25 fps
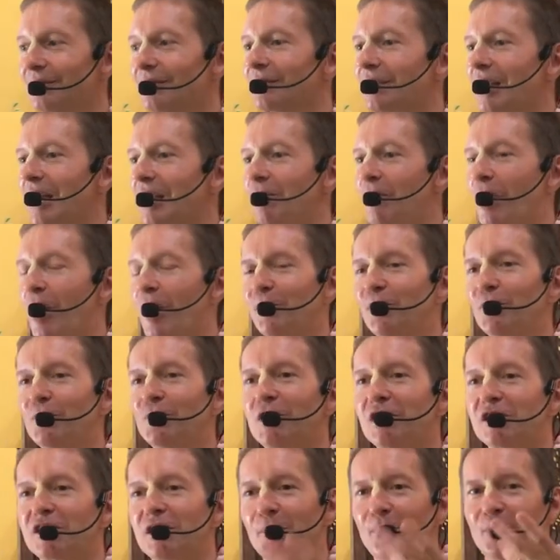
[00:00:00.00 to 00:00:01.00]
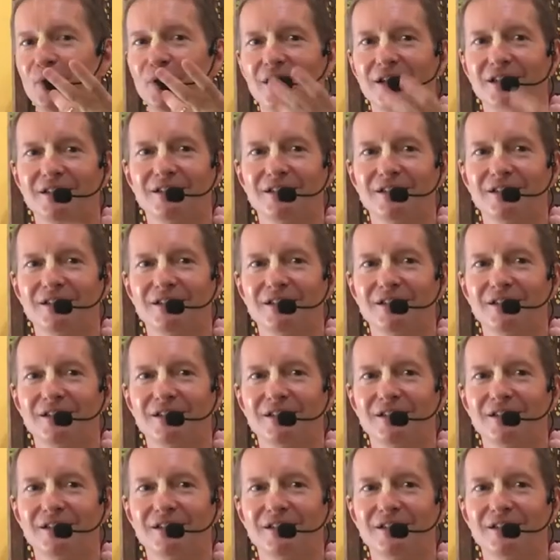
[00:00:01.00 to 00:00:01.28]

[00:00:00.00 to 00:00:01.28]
Then Mahaprabhu disappeared